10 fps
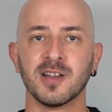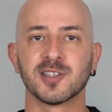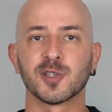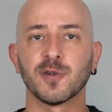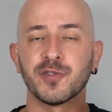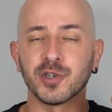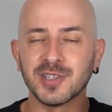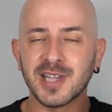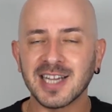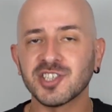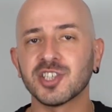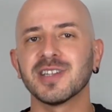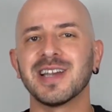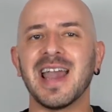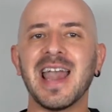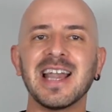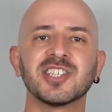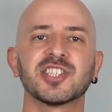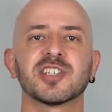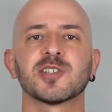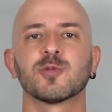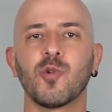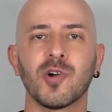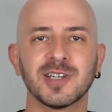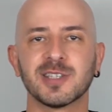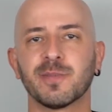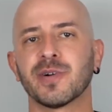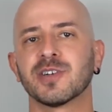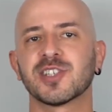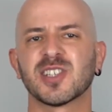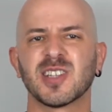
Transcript: So if you're a naturally anxious, worried person